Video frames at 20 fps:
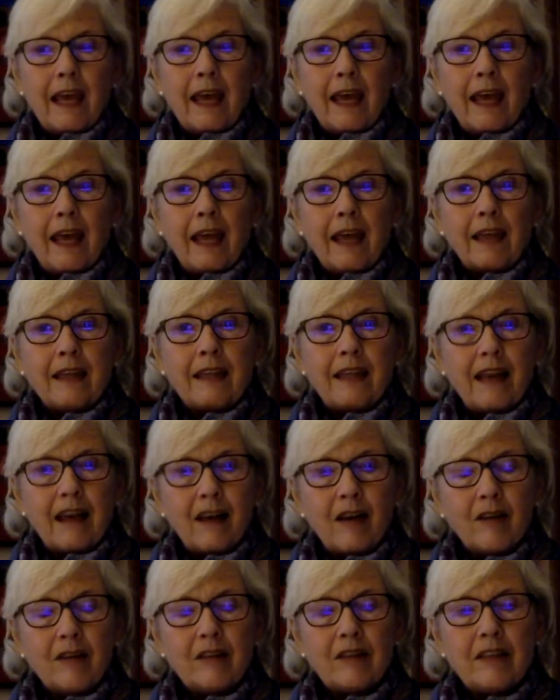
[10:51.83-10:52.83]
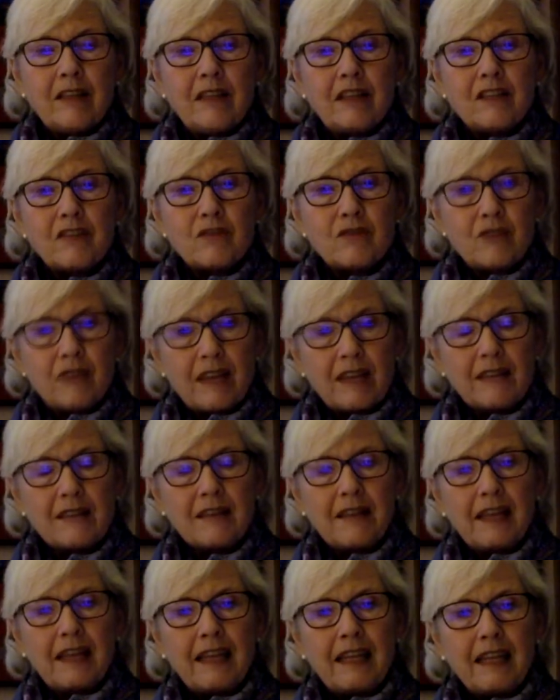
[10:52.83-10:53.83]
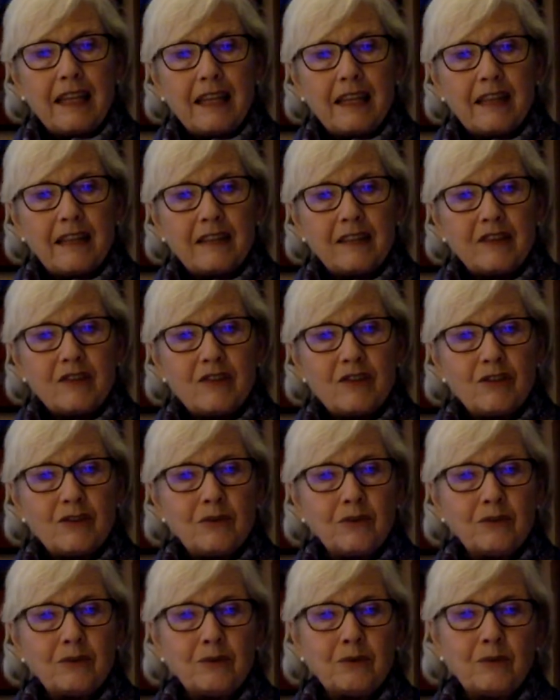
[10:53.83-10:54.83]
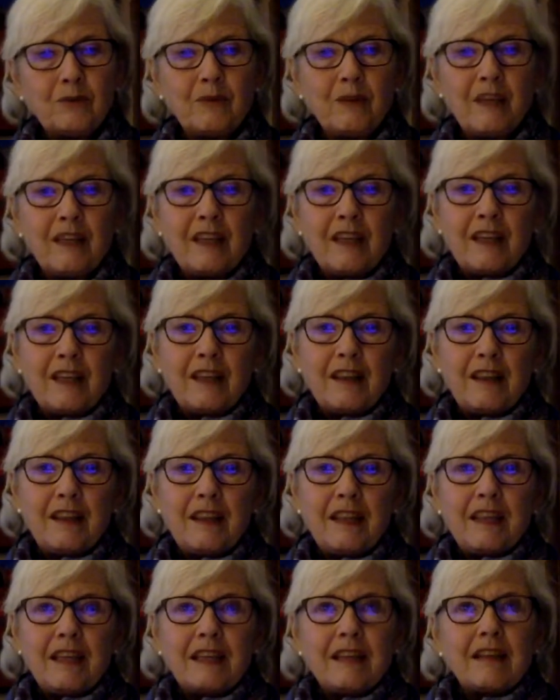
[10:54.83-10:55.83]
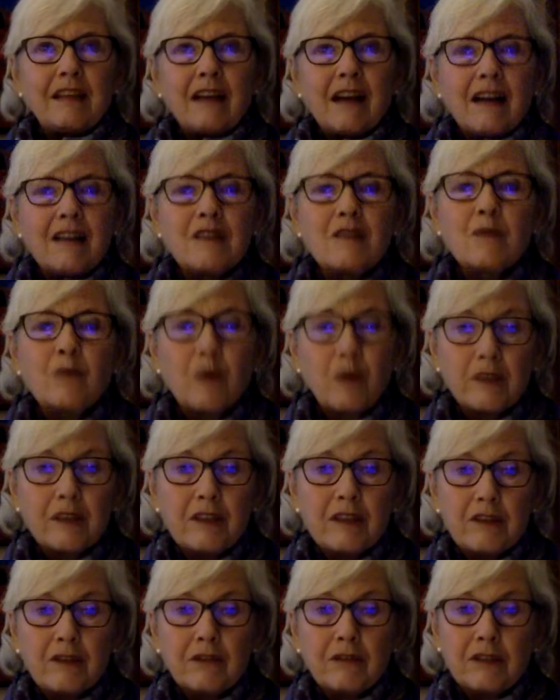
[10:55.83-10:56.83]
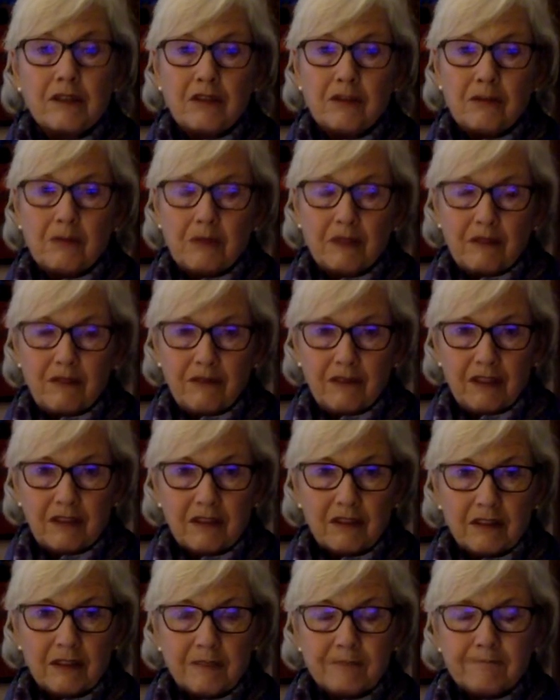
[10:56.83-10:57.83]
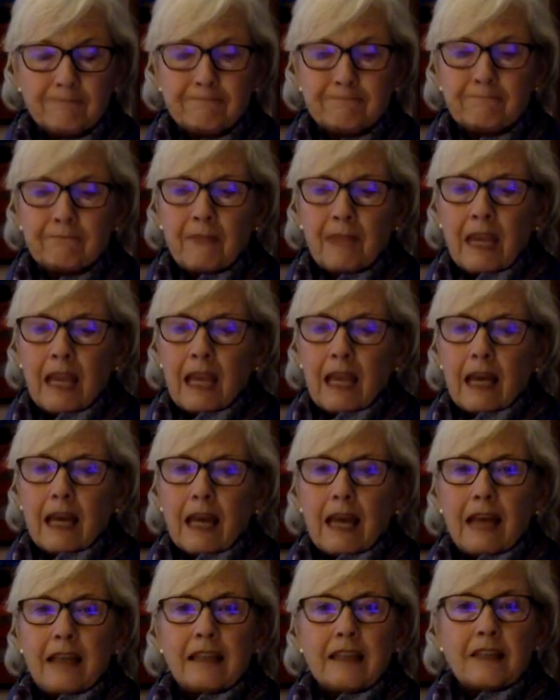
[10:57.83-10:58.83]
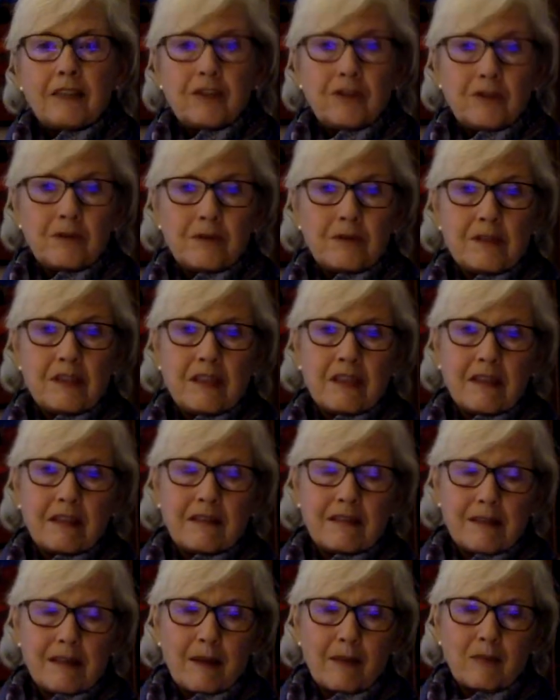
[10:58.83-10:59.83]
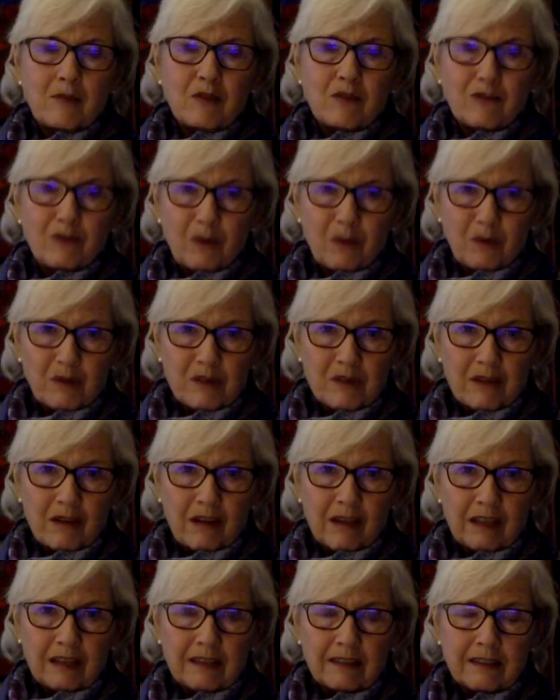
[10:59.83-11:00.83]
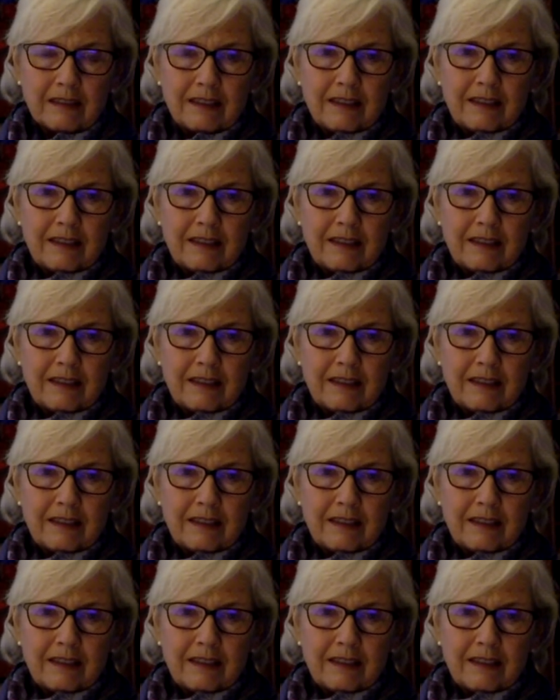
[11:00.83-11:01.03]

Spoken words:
and how these translate into the kinds of work that you're going to do in the field, and then choosing some to focus on